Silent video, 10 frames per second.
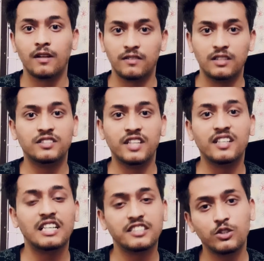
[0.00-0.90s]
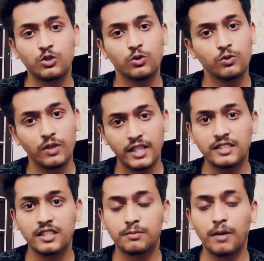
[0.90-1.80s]
This Generation 2
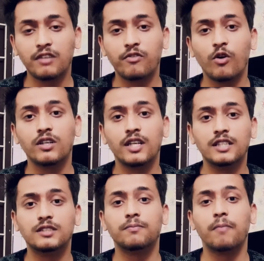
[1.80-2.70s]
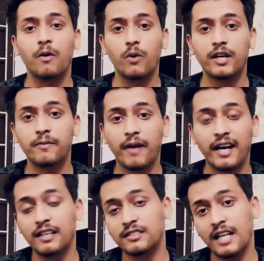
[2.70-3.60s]
Razr smartphone is powered by
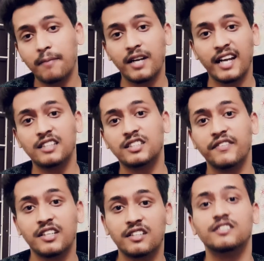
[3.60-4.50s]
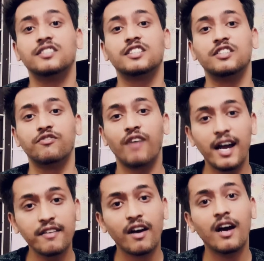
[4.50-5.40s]
a Snapdragon
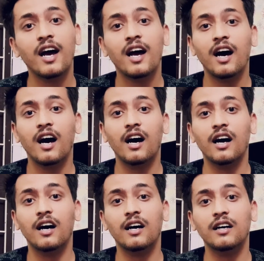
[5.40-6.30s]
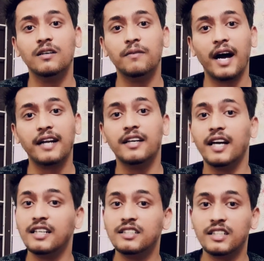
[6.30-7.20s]
765 and
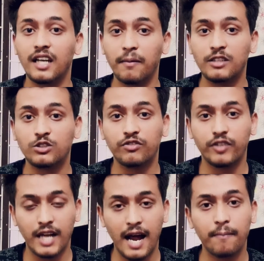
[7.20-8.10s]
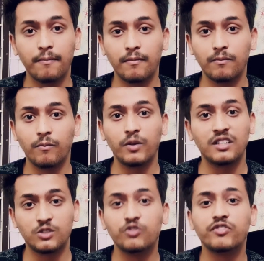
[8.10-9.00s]
8 GB of RAM with a
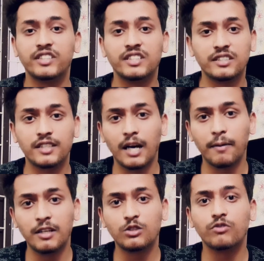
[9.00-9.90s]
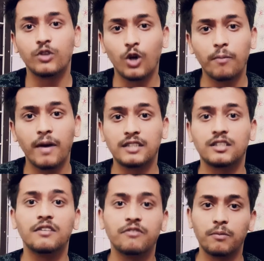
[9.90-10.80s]
256 GB of ROM as
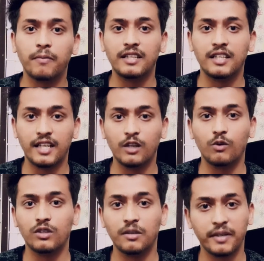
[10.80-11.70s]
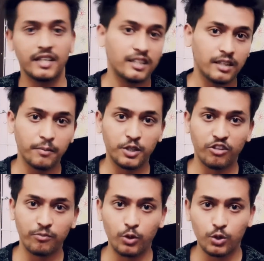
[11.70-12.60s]
confirmed by the Lenovo, the parent company
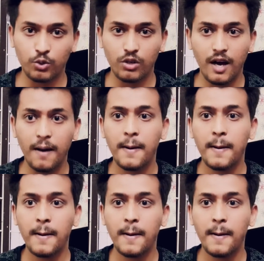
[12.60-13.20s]
of Motorola.